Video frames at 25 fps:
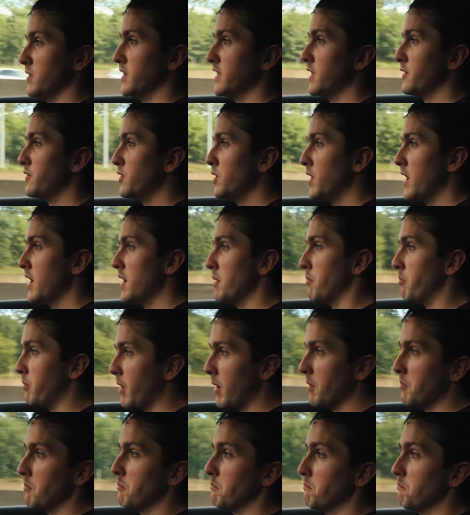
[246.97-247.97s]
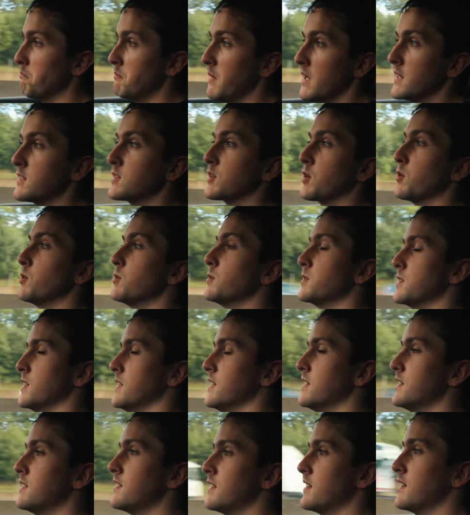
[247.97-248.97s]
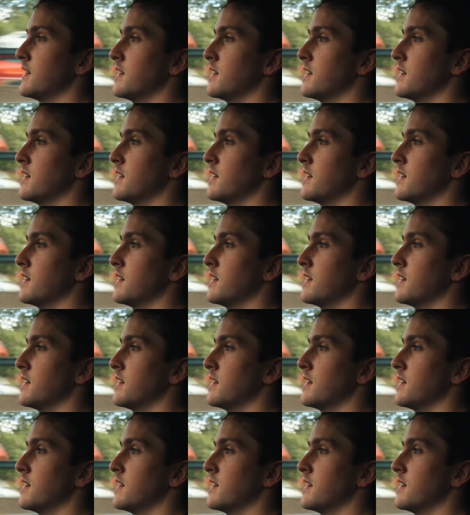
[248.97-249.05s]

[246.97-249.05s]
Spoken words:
and if you hit a bump mid-corner,